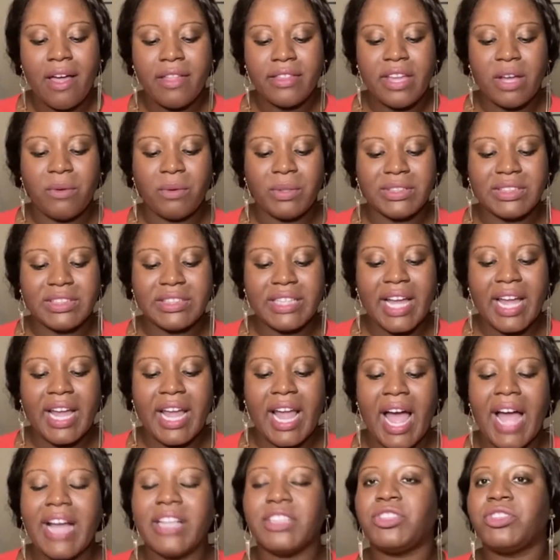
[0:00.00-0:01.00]
They will
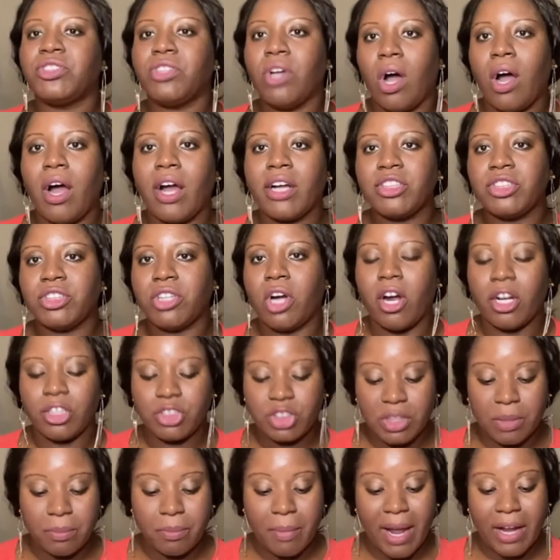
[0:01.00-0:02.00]
say, I saw a
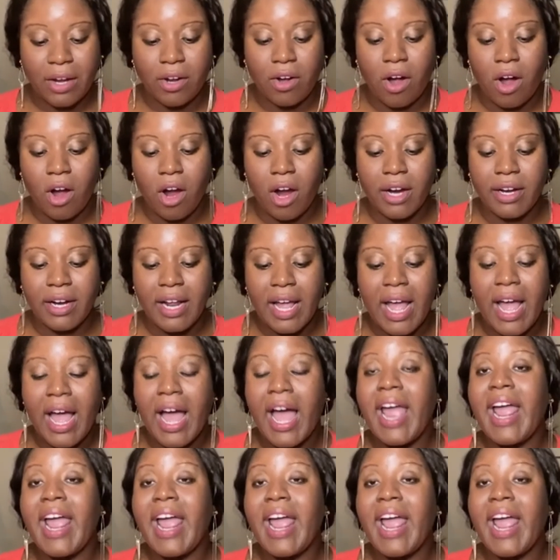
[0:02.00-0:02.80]
charge on my card.